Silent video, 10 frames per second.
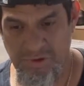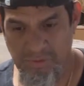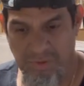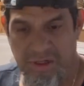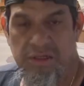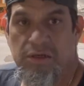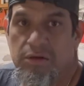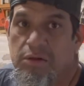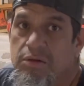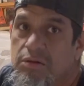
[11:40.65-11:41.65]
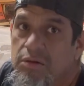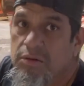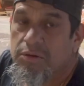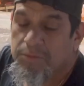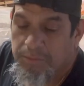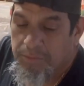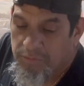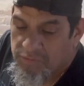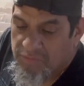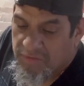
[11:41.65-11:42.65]
right here,
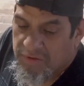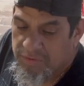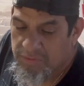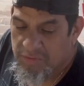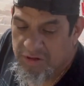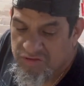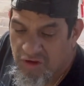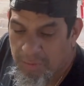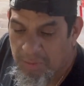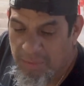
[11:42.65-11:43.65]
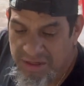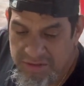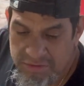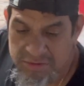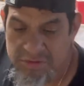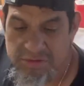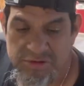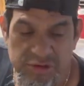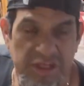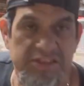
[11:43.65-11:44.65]
on top of my
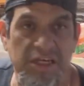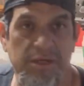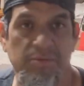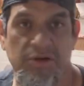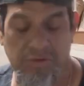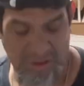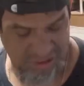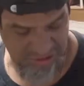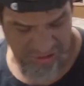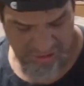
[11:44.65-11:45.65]
trash can in my garage.